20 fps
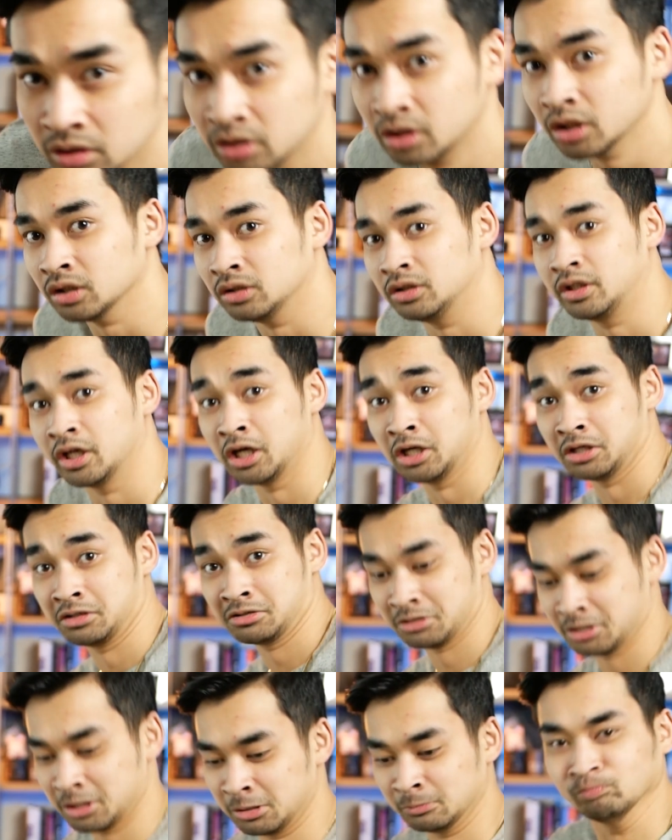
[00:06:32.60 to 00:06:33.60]

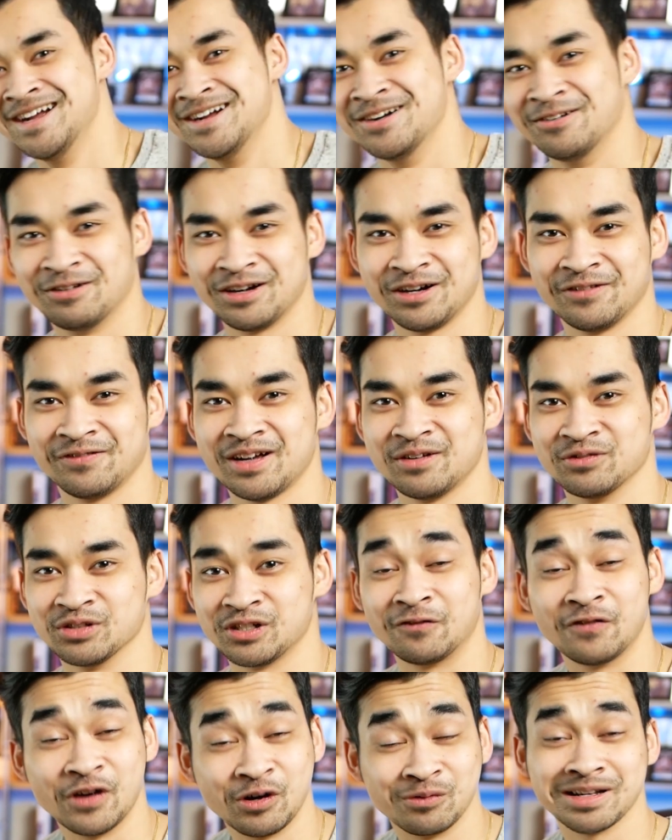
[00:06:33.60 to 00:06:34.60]
Good. What if
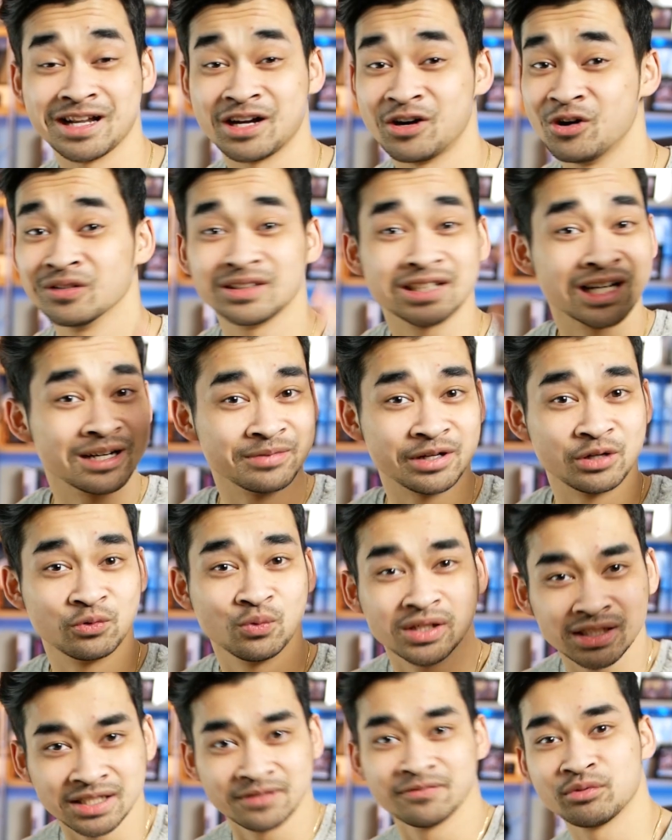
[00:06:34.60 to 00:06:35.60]
I was filming that whole
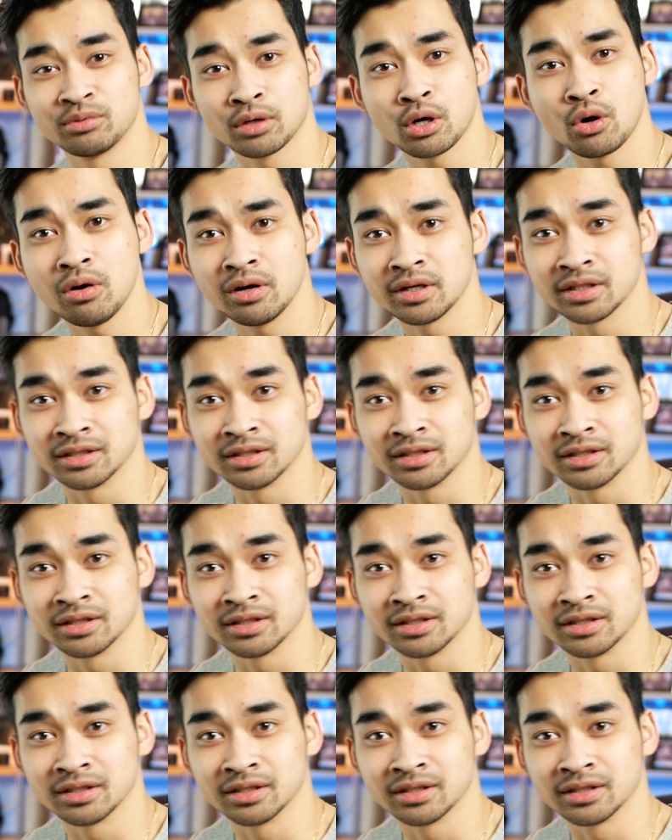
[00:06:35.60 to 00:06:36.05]
time and it wasn't even